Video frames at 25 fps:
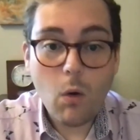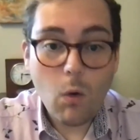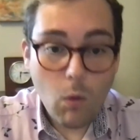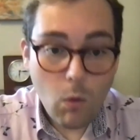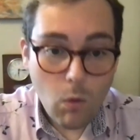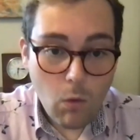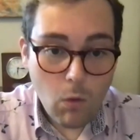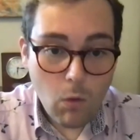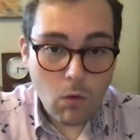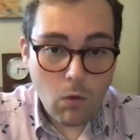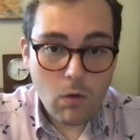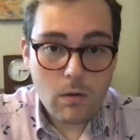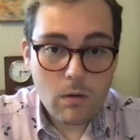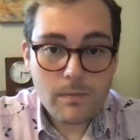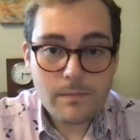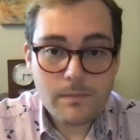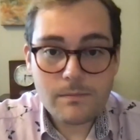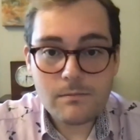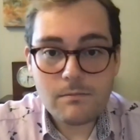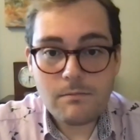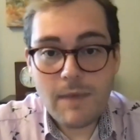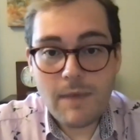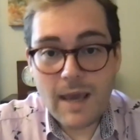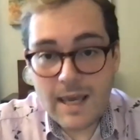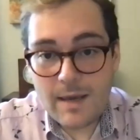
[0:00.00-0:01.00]
or
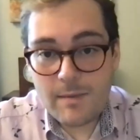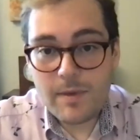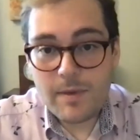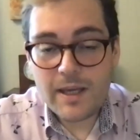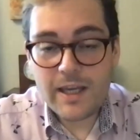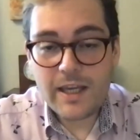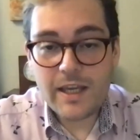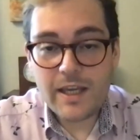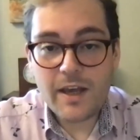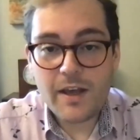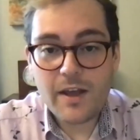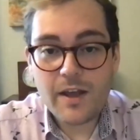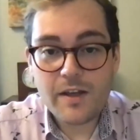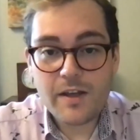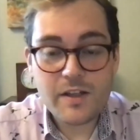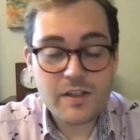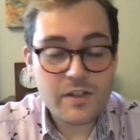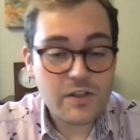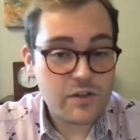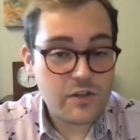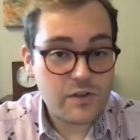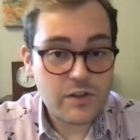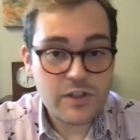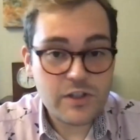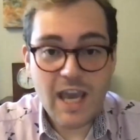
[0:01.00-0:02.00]
maybe
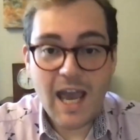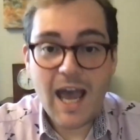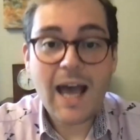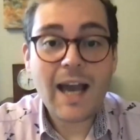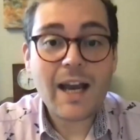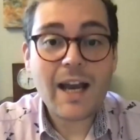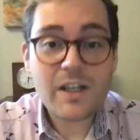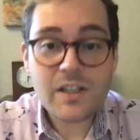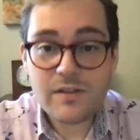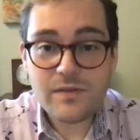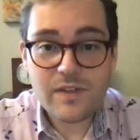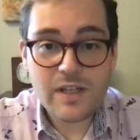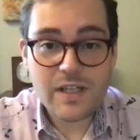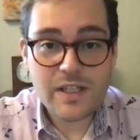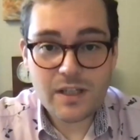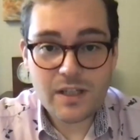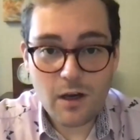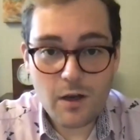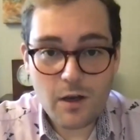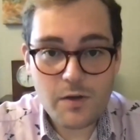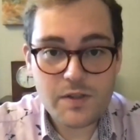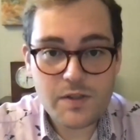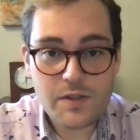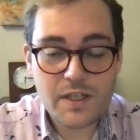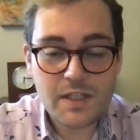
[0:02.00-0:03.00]
the act of
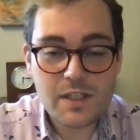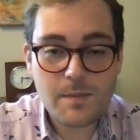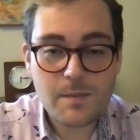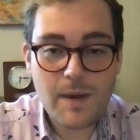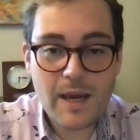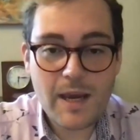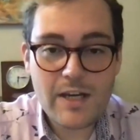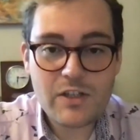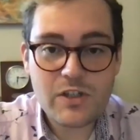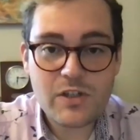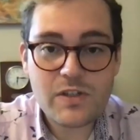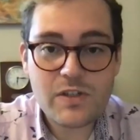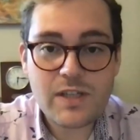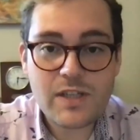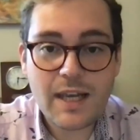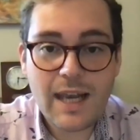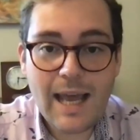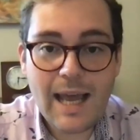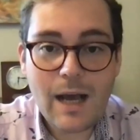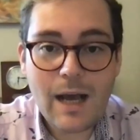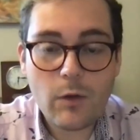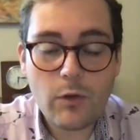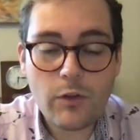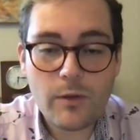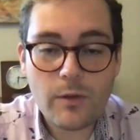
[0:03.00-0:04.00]
disclosing to patients
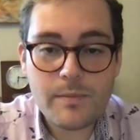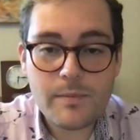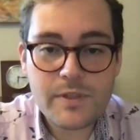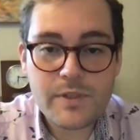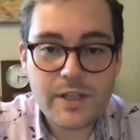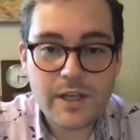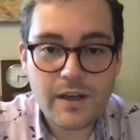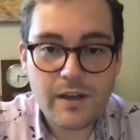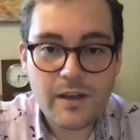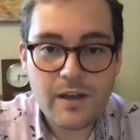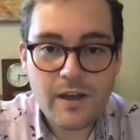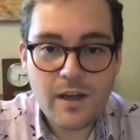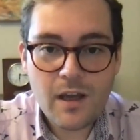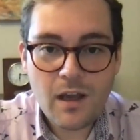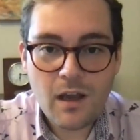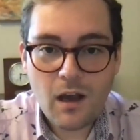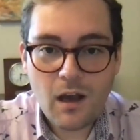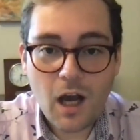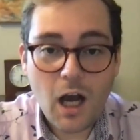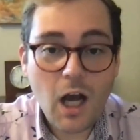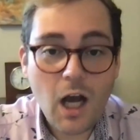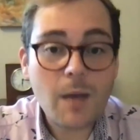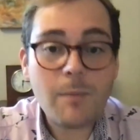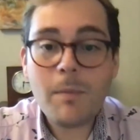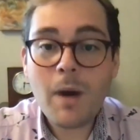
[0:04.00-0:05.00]
allowed them to
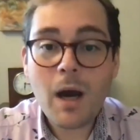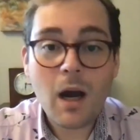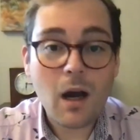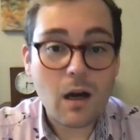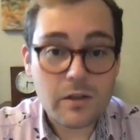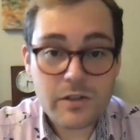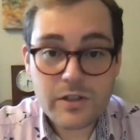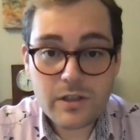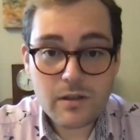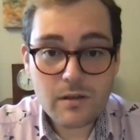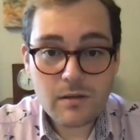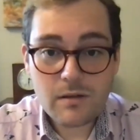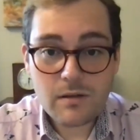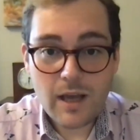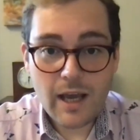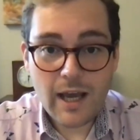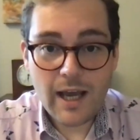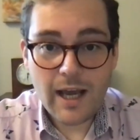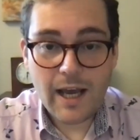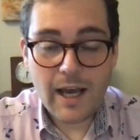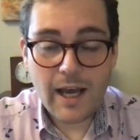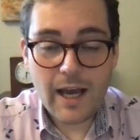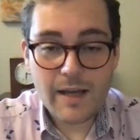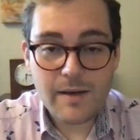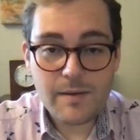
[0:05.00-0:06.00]
unmask
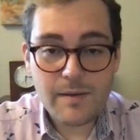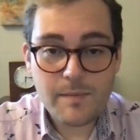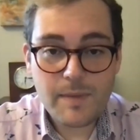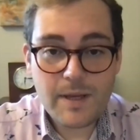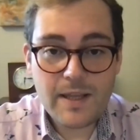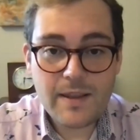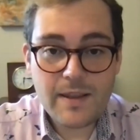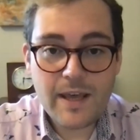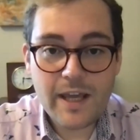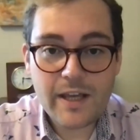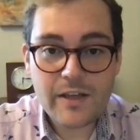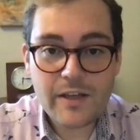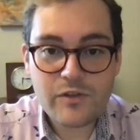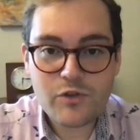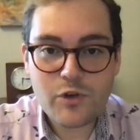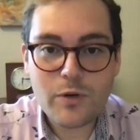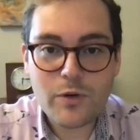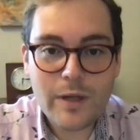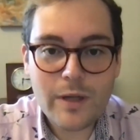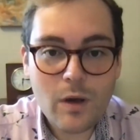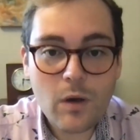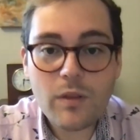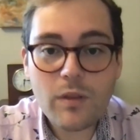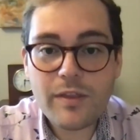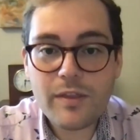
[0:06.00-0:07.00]
and be their
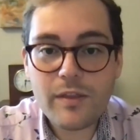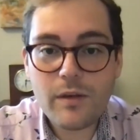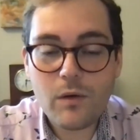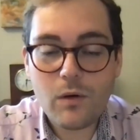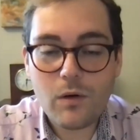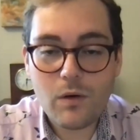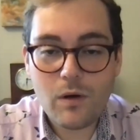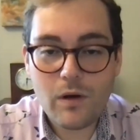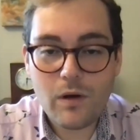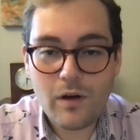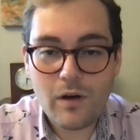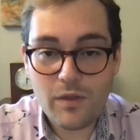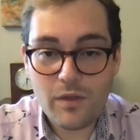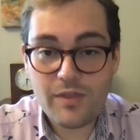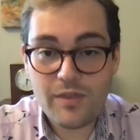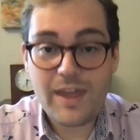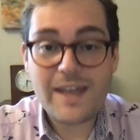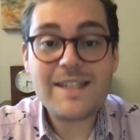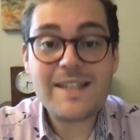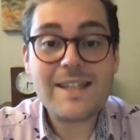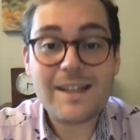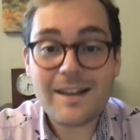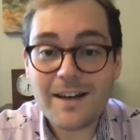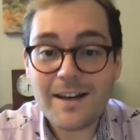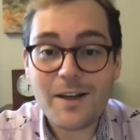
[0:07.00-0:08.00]
truly
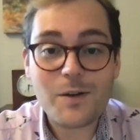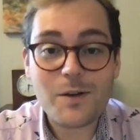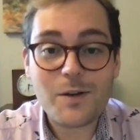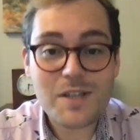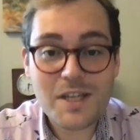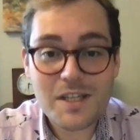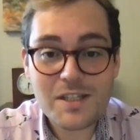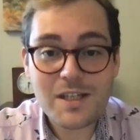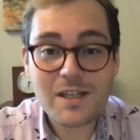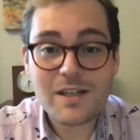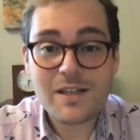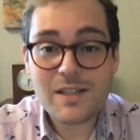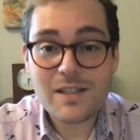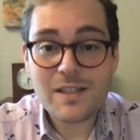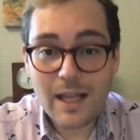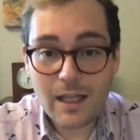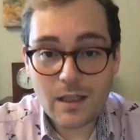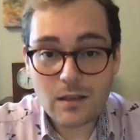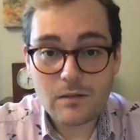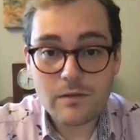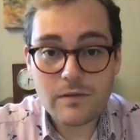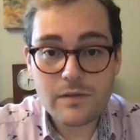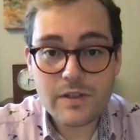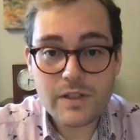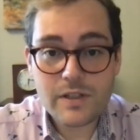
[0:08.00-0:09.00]
authentically autistic
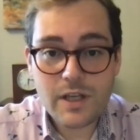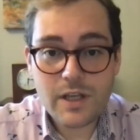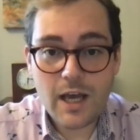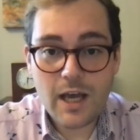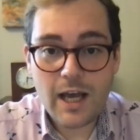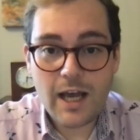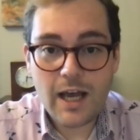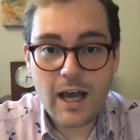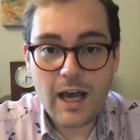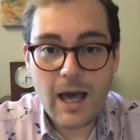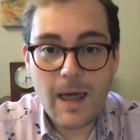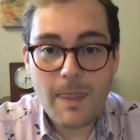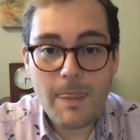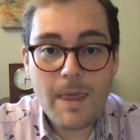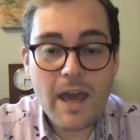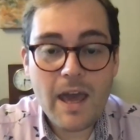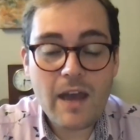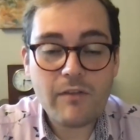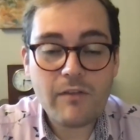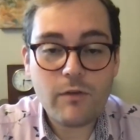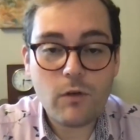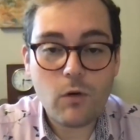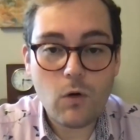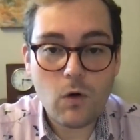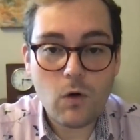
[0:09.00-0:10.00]
selves, and
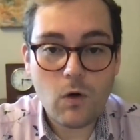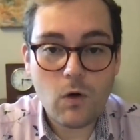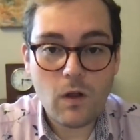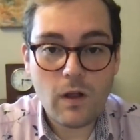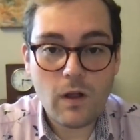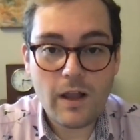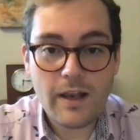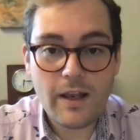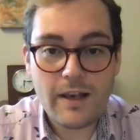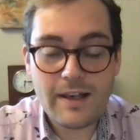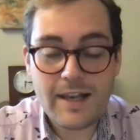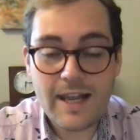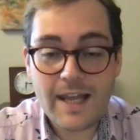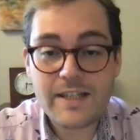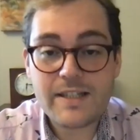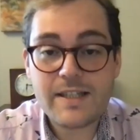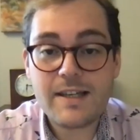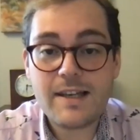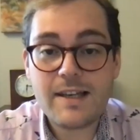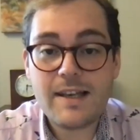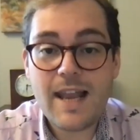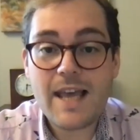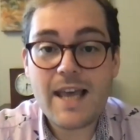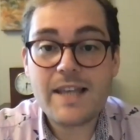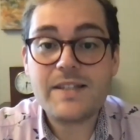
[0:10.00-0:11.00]
therefore led to
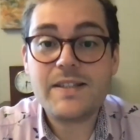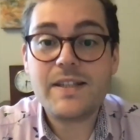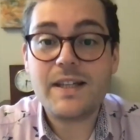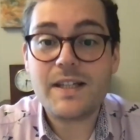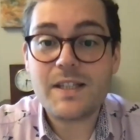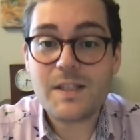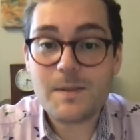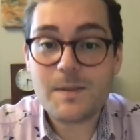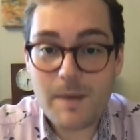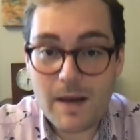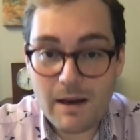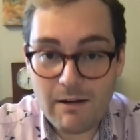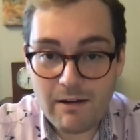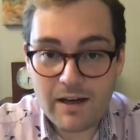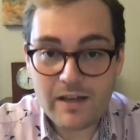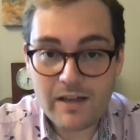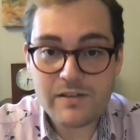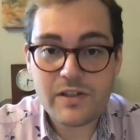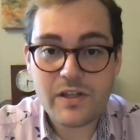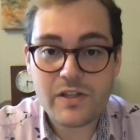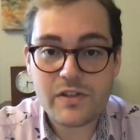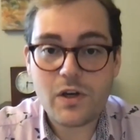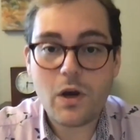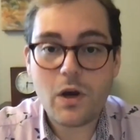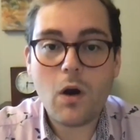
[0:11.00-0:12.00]
less
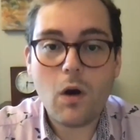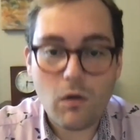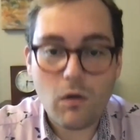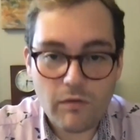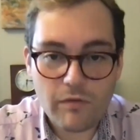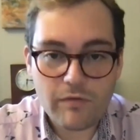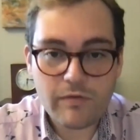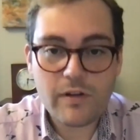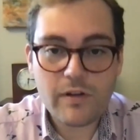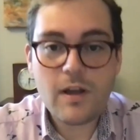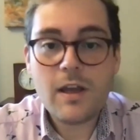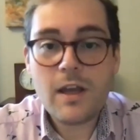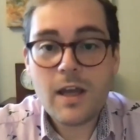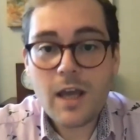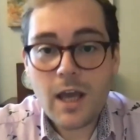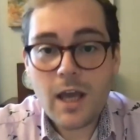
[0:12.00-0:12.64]
experiences of